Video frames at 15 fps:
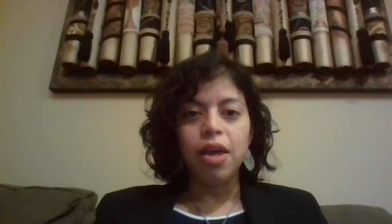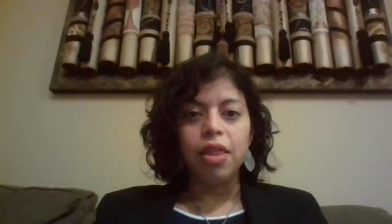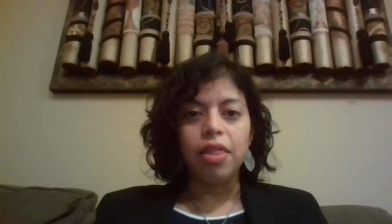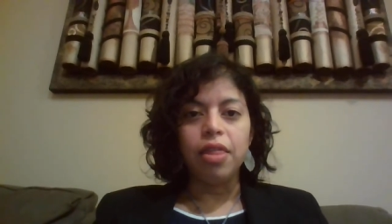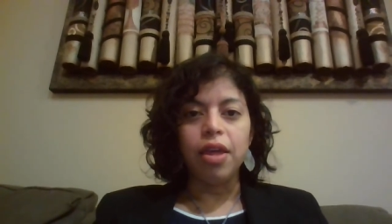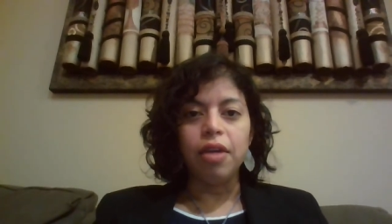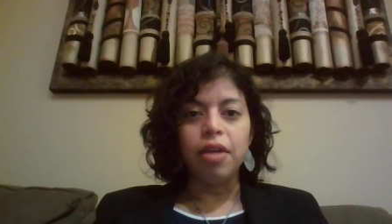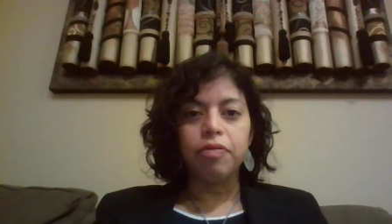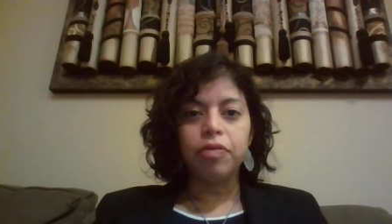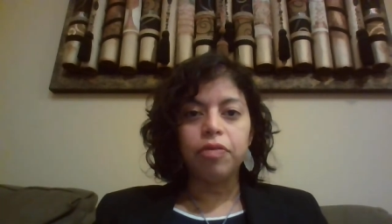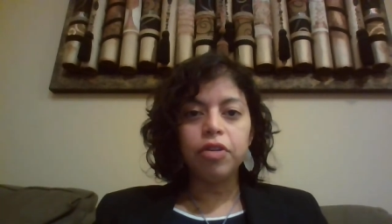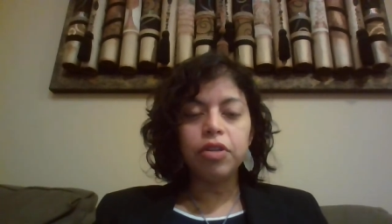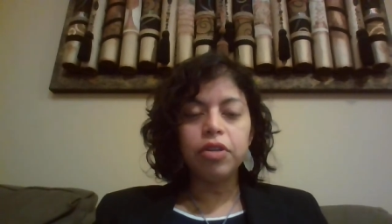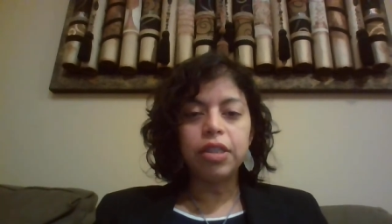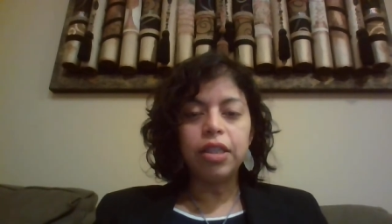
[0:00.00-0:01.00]
the
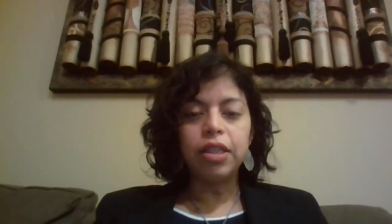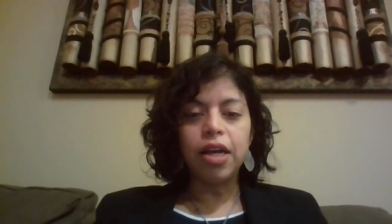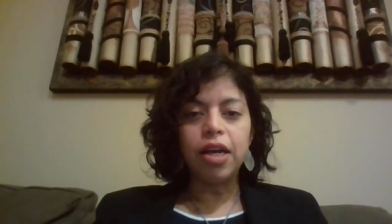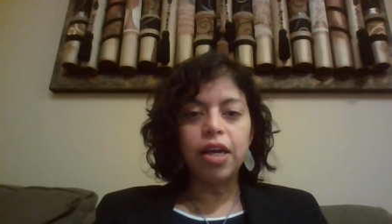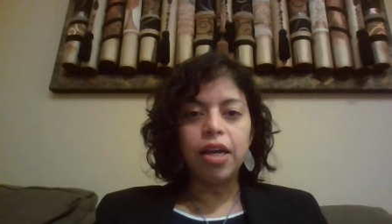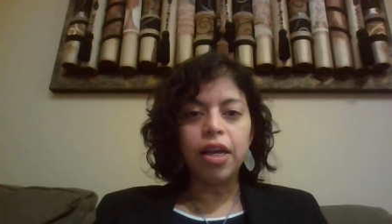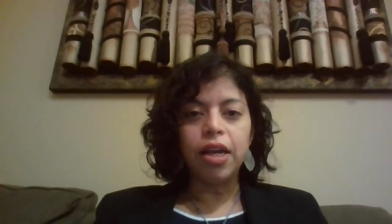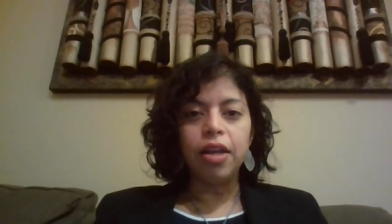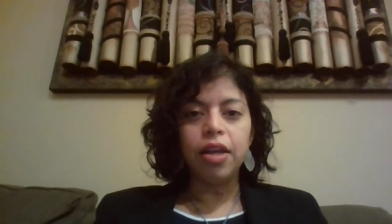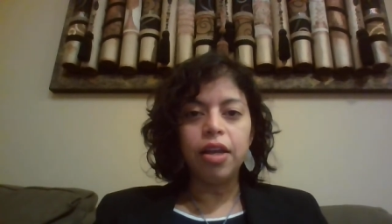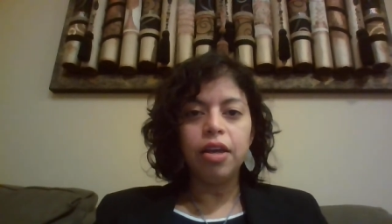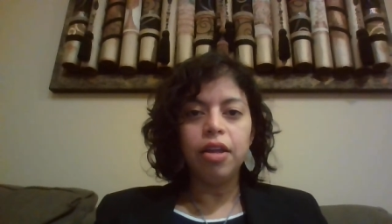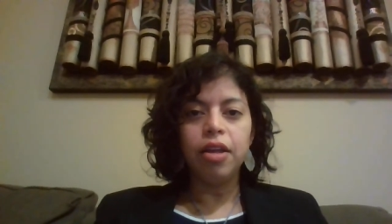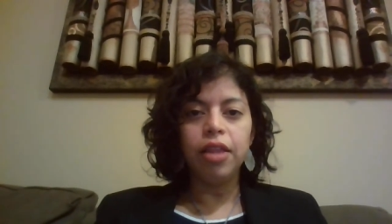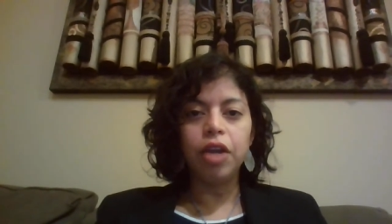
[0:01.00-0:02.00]
first line
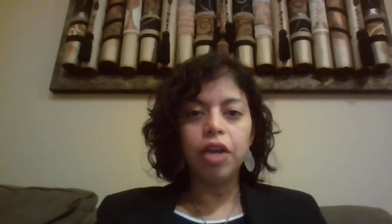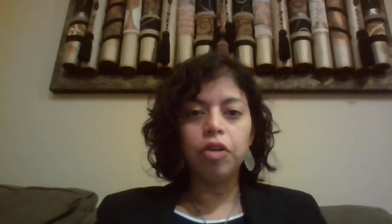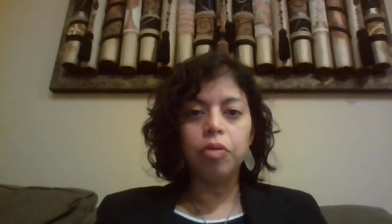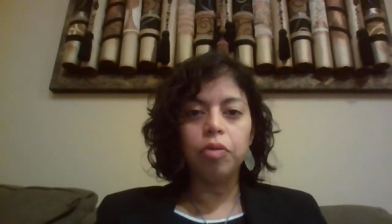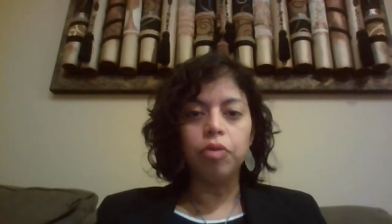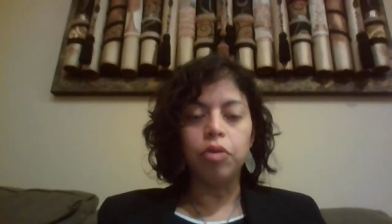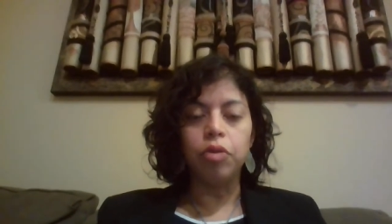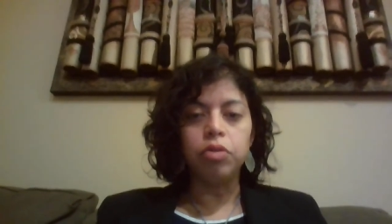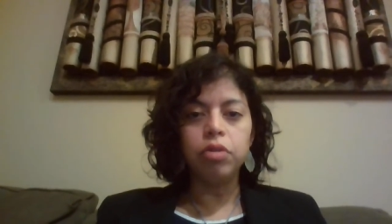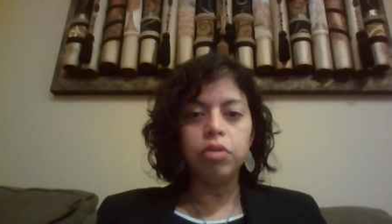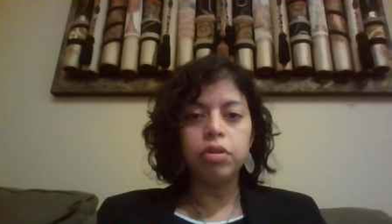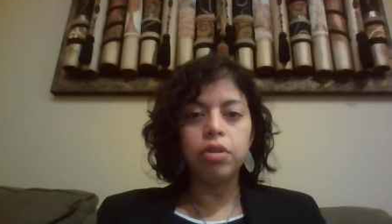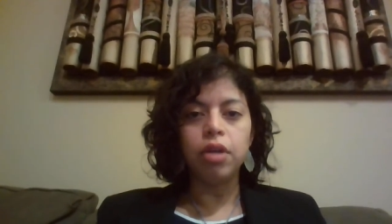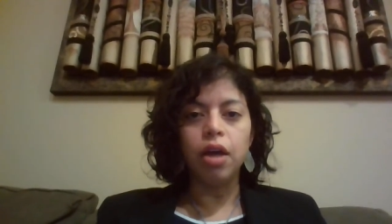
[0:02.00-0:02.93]
leader roles